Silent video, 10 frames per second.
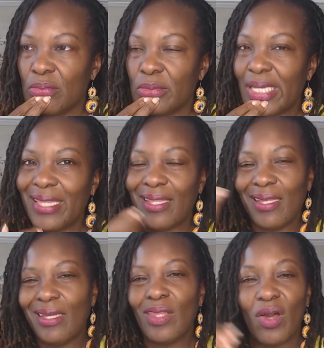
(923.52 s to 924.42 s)
And
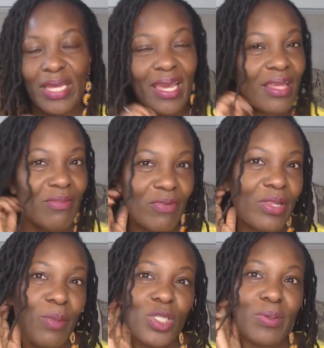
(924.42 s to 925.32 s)
you know, again, for the
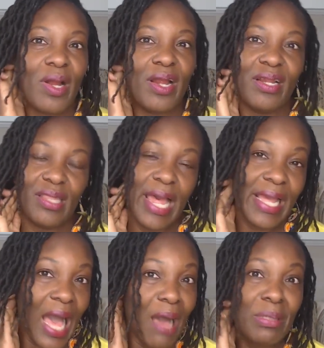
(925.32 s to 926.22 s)
most part,
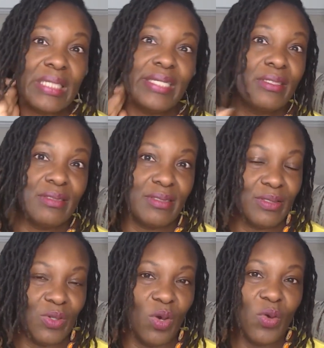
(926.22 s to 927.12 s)
like I'm clear
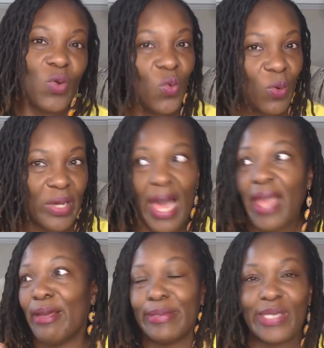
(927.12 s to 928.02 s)
on who and what I
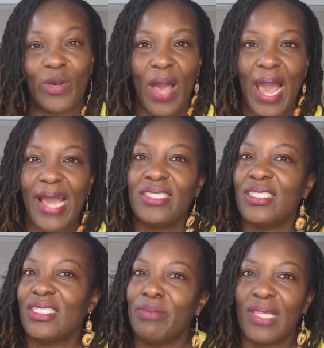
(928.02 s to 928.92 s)
am. So I
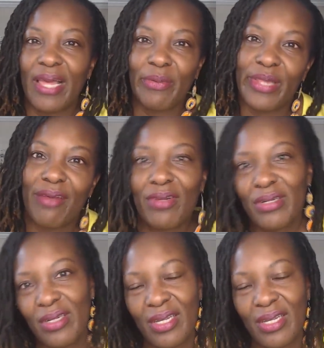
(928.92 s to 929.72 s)
just be like, whatever,